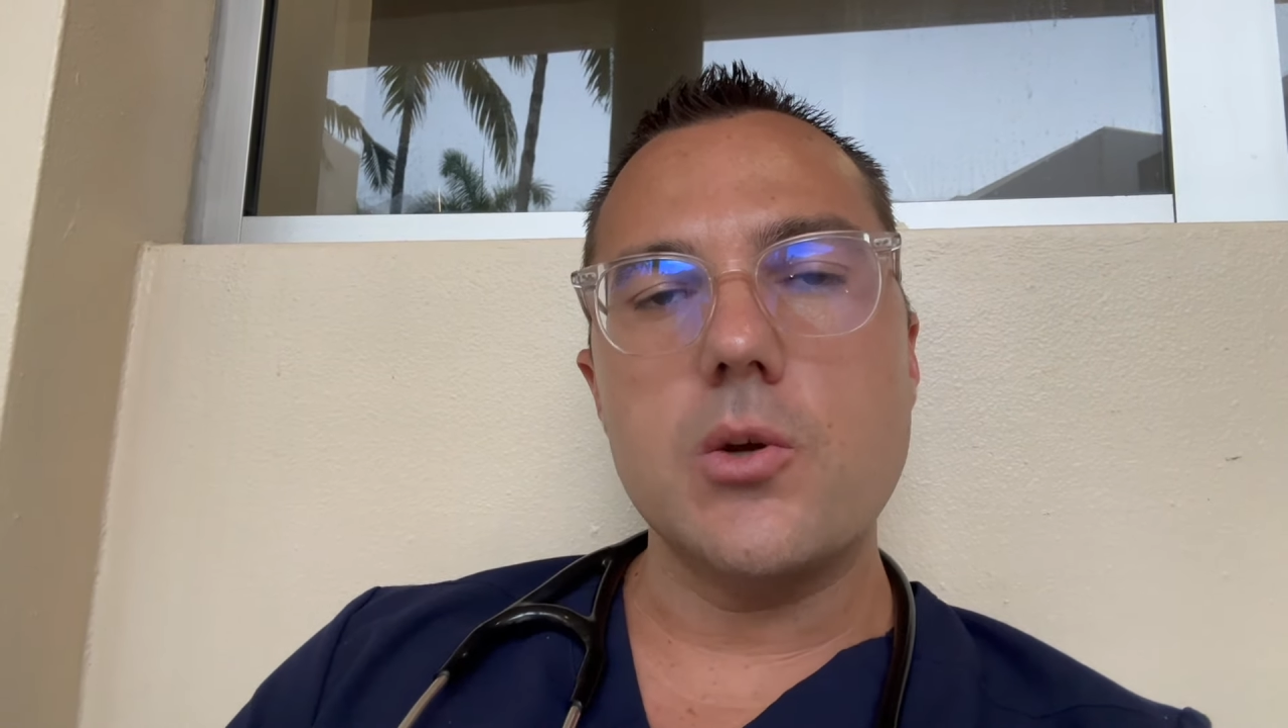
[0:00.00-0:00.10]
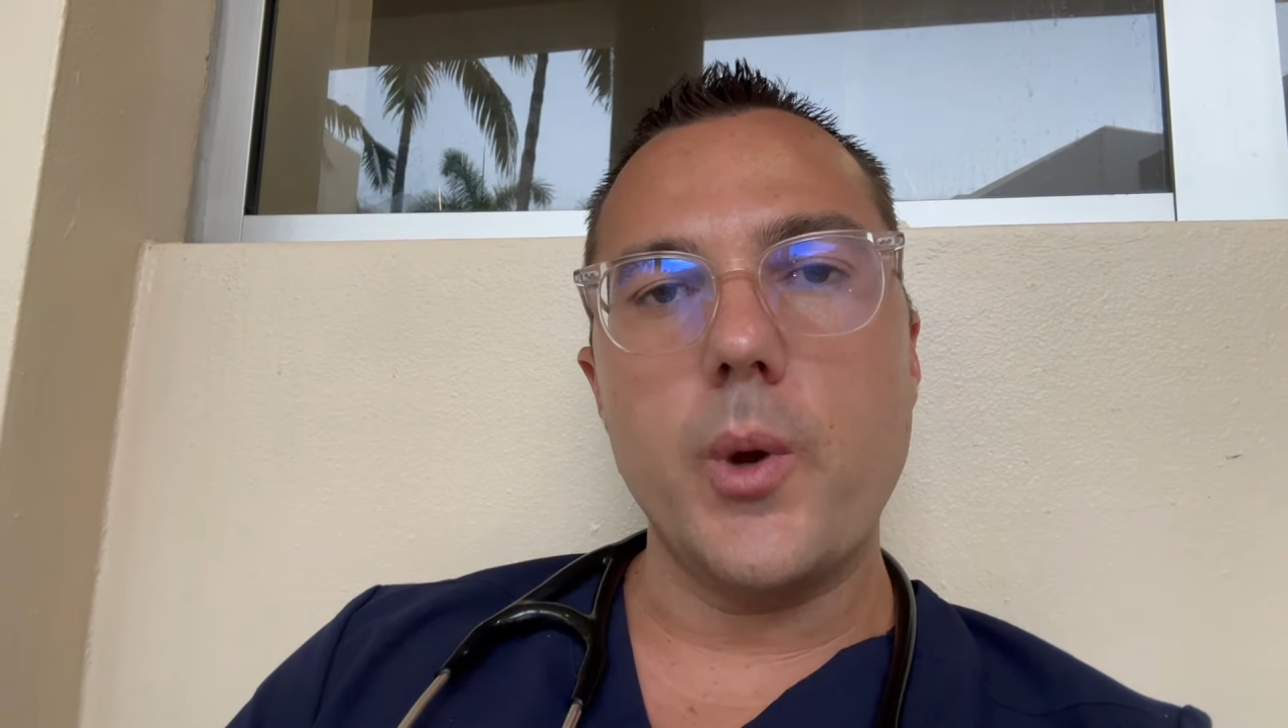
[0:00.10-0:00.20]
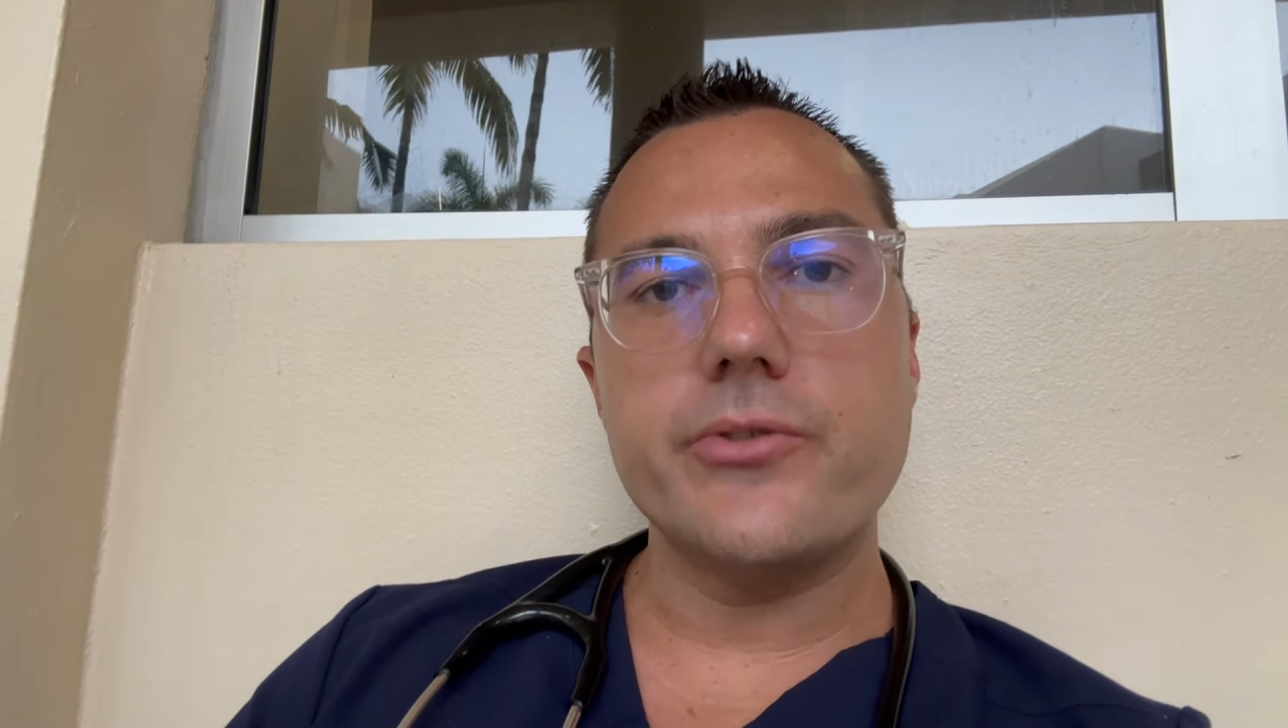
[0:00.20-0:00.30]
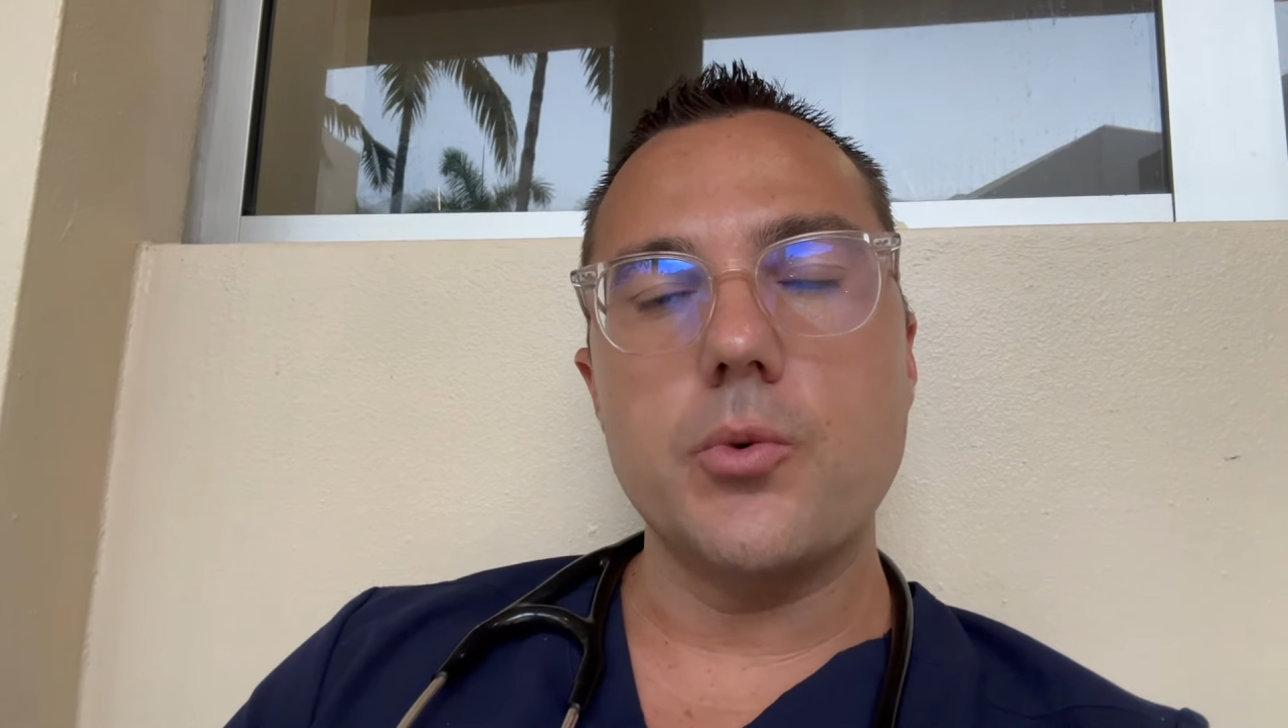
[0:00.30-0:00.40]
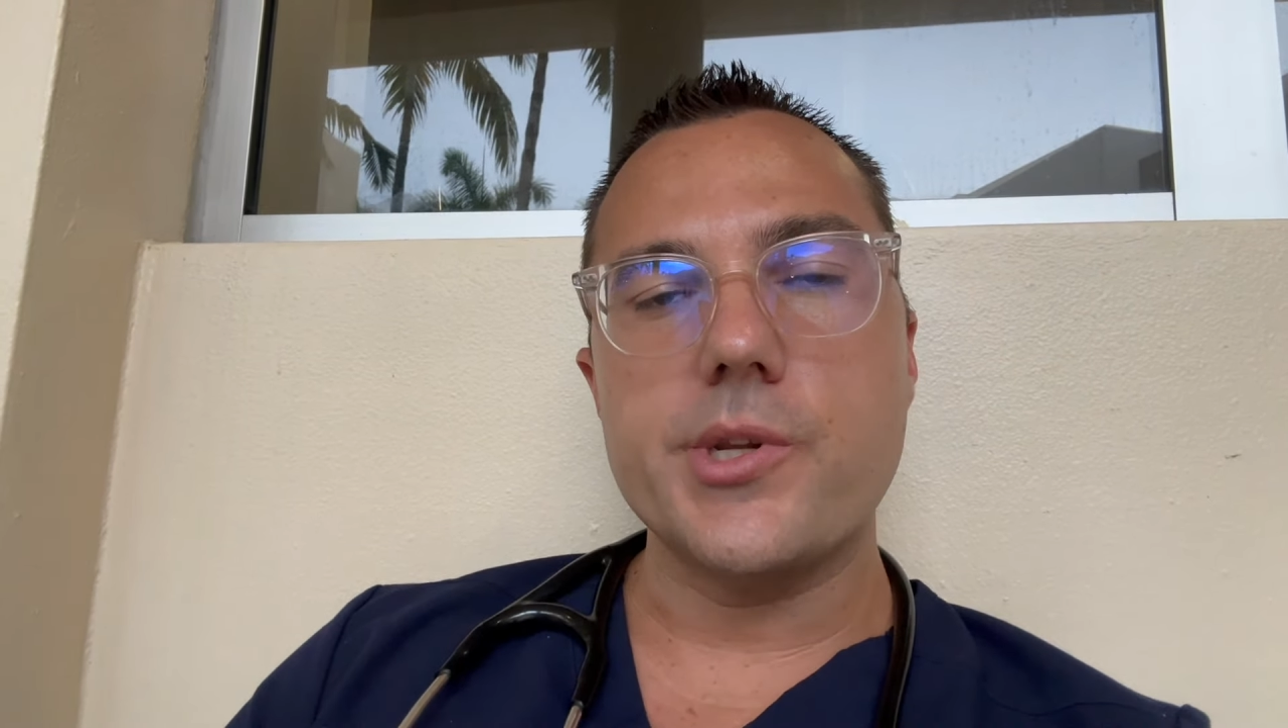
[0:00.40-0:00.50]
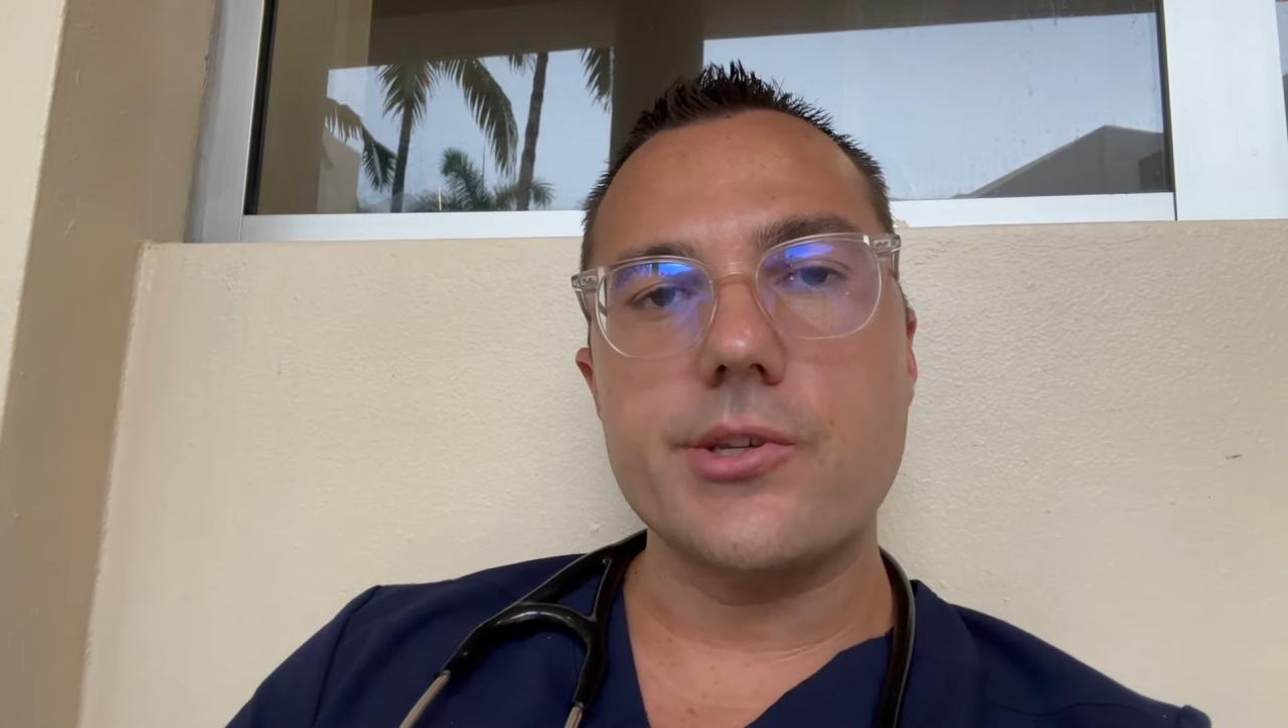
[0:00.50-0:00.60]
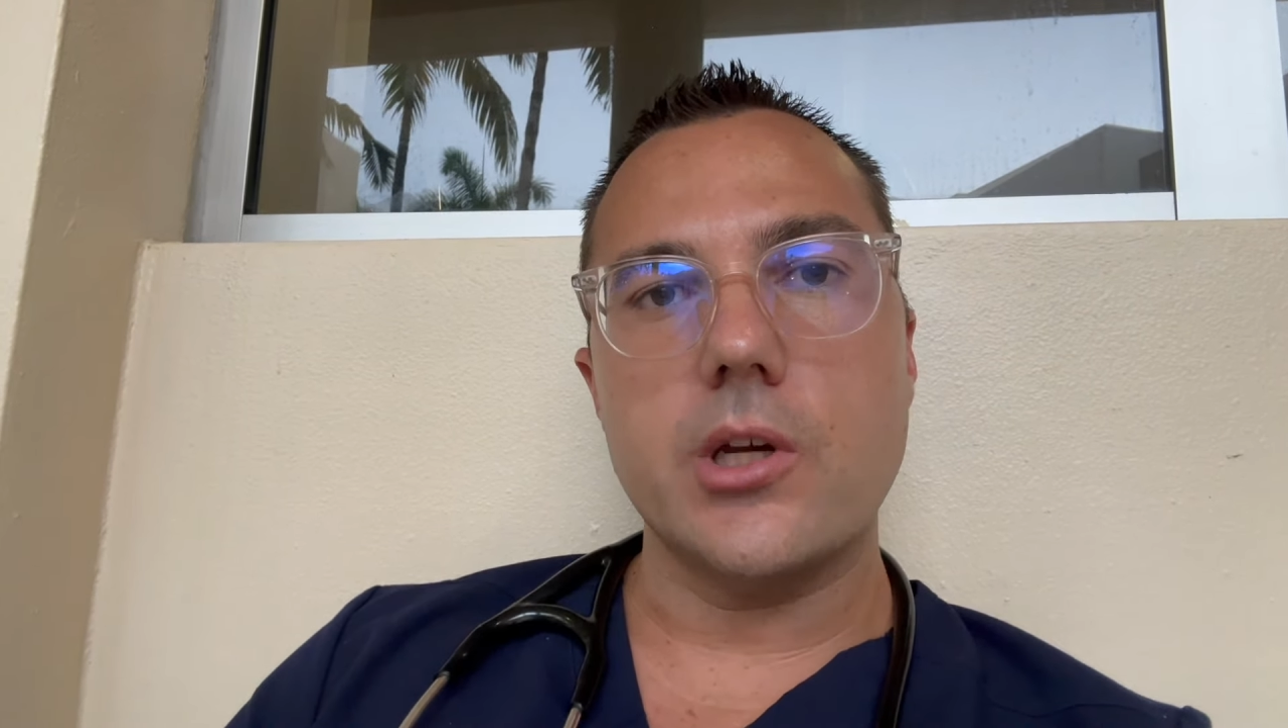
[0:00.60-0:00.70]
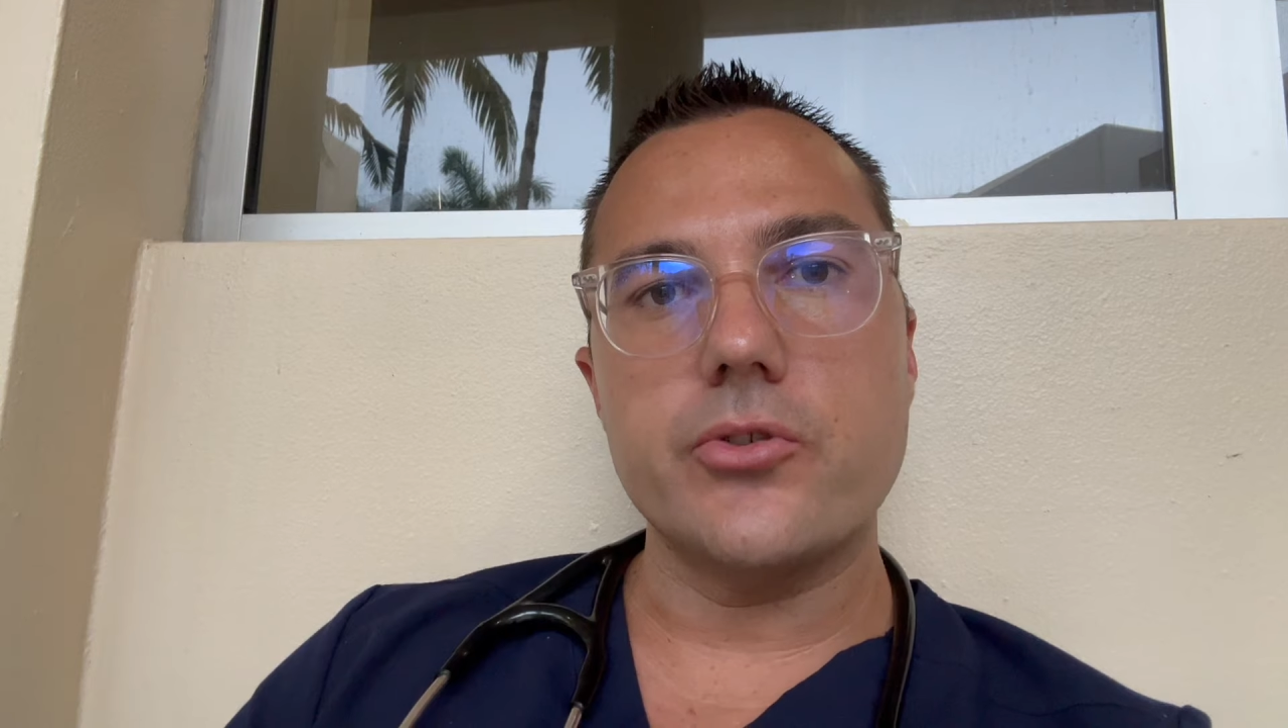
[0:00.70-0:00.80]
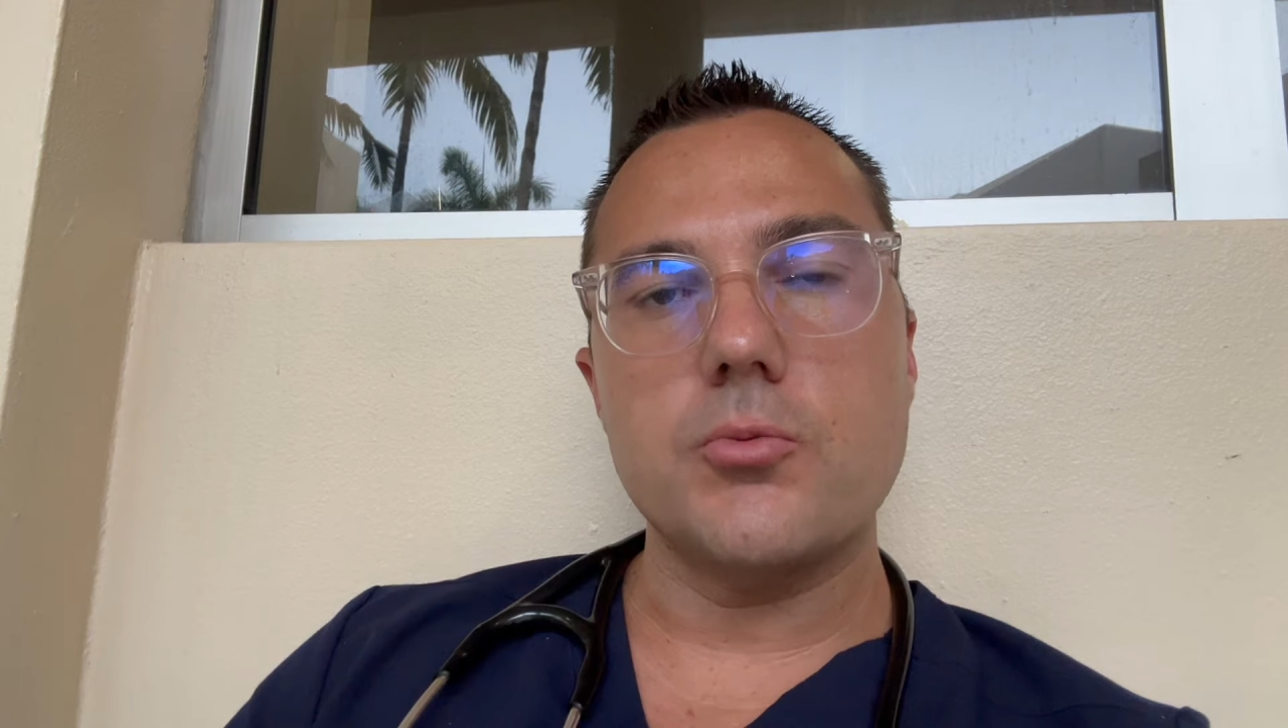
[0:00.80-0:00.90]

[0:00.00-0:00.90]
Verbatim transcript: went to Wichita to do